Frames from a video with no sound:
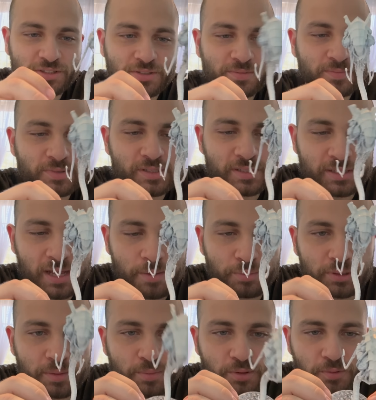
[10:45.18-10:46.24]

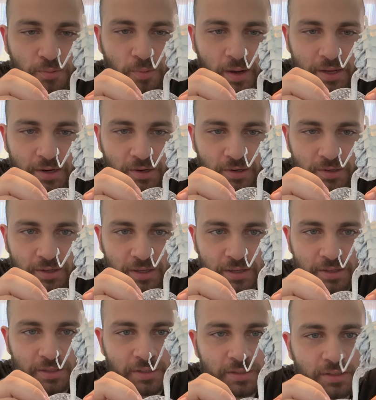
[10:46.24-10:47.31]
sloppily put white on,
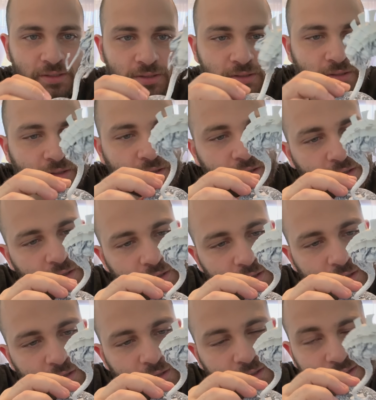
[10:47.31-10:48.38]
and
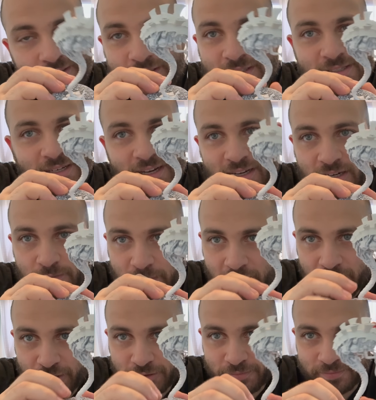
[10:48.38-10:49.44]
it's not gonna
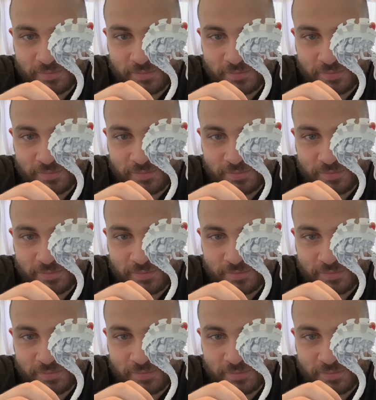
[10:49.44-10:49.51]
matter.